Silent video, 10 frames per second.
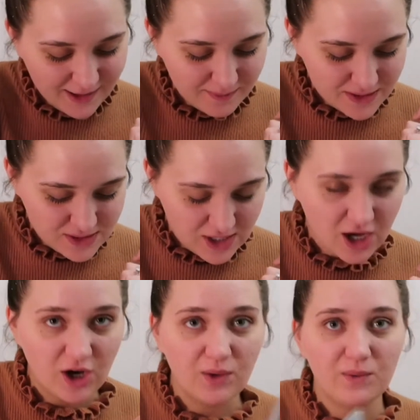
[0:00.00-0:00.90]

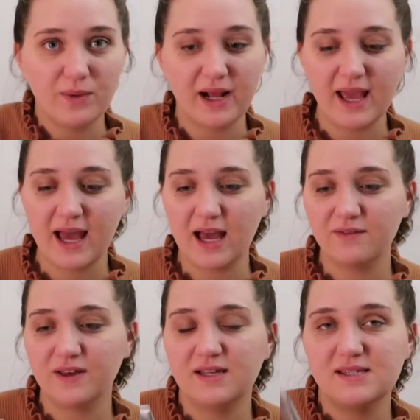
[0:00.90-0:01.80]
So what I
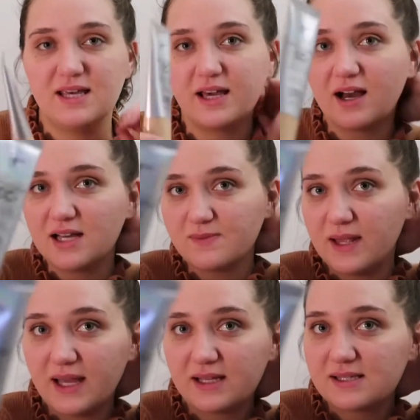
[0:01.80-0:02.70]
have is the It
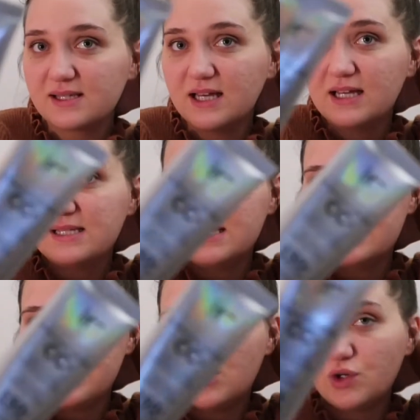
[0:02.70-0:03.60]
Cosmetics
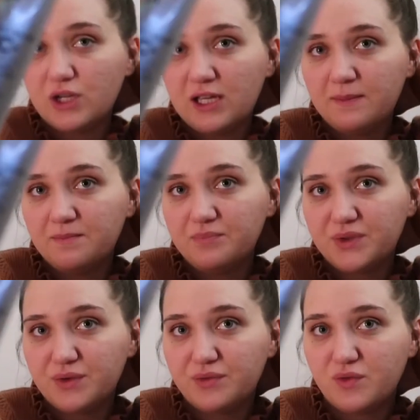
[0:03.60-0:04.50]
CC cream
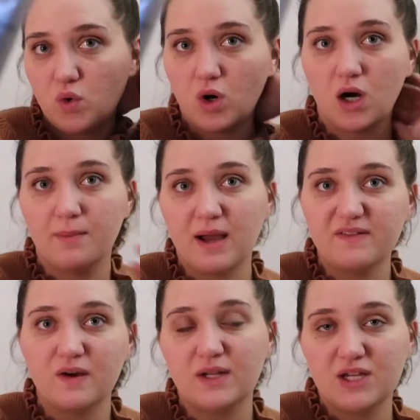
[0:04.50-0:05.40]
for my
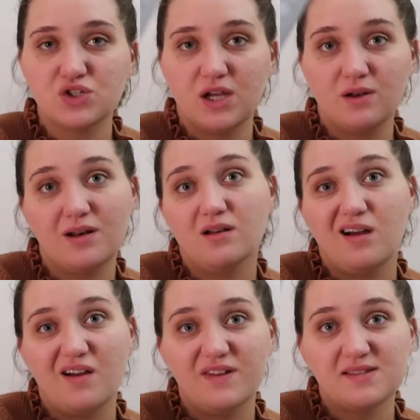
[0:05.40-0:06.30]
foundation, and
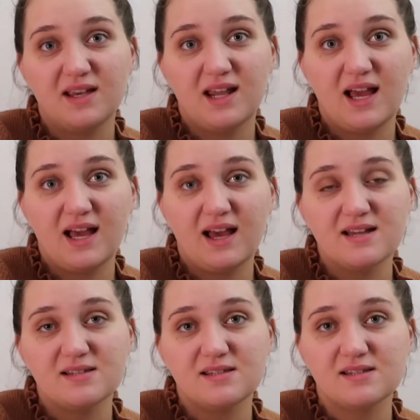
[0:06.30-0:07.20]
obviously it
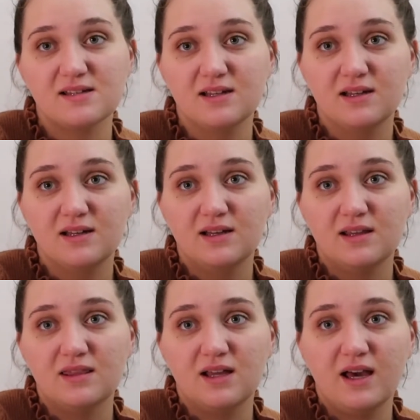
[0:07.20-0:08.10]
has
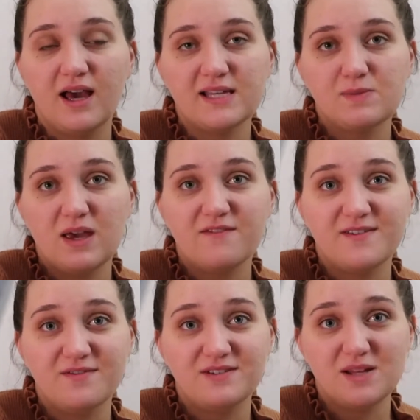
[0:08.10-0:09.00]
the SPF
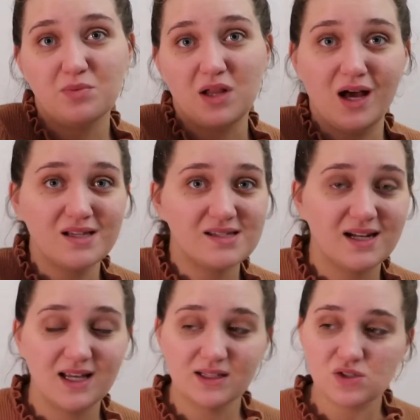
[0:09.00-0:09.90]
50 plus
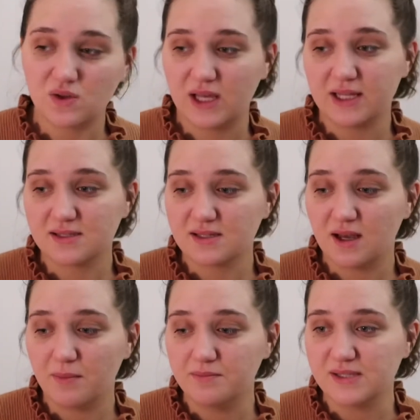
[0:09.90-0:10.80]
in it, so that's
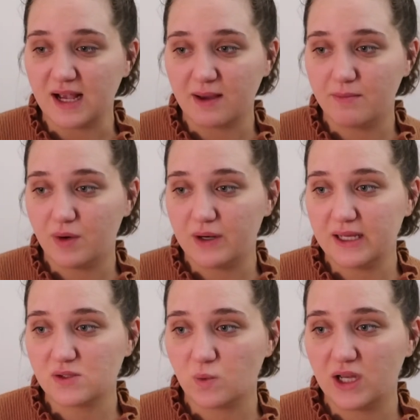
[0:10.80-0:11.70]
a second
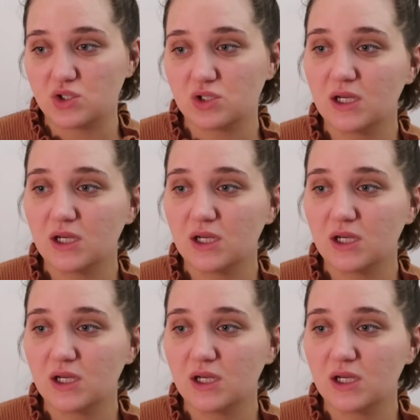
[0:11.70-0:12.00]
bonus, which